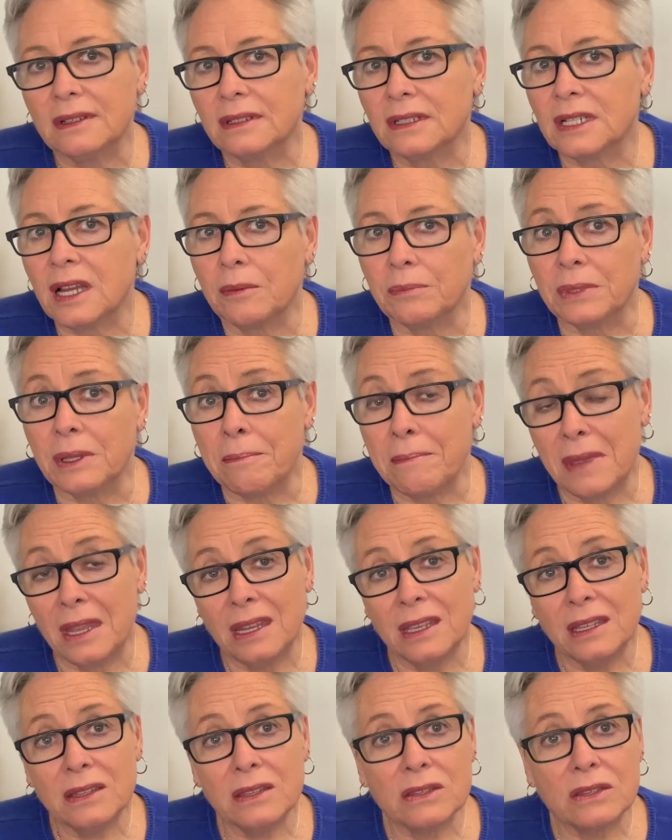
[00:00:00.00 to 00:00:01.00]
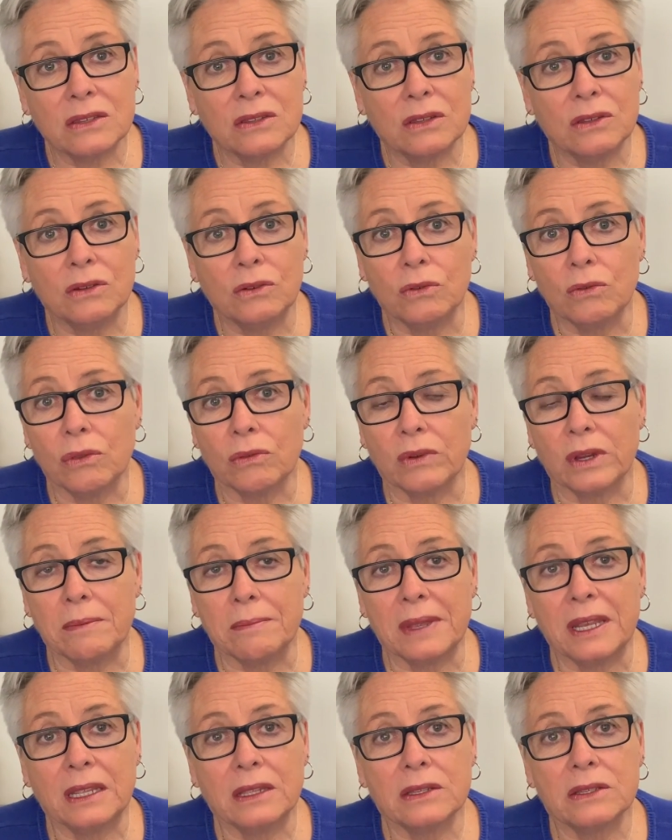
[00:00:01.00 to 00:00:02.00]
couple of minutes, 2-3
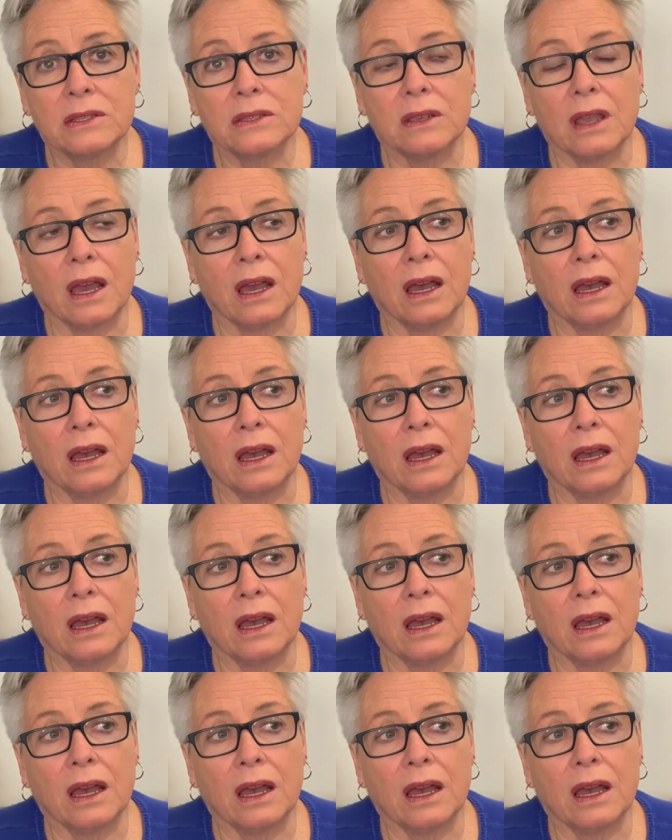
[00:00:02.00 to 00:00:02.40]
minutes,